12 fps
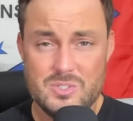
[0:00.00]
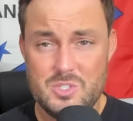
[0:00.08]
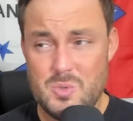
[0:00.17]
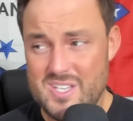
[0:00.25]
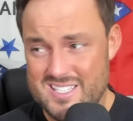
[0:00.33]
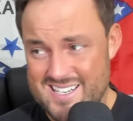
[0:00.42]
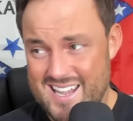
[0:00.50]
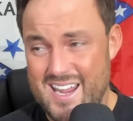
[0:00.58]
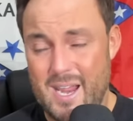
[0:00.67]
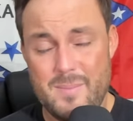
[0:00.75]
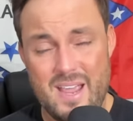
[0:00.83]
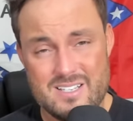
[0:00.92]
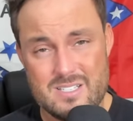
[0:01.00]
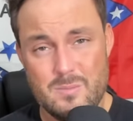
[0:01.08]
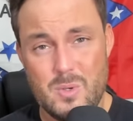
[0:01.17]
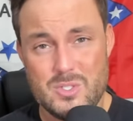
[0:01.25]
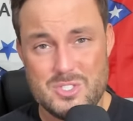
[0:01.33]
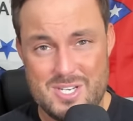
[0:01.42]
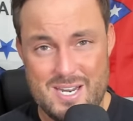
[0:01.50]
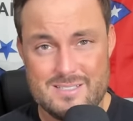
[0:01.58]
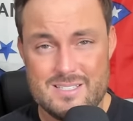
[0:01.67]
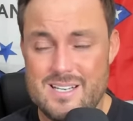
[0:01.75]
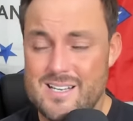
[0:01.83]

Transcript: to this day, a basketball state.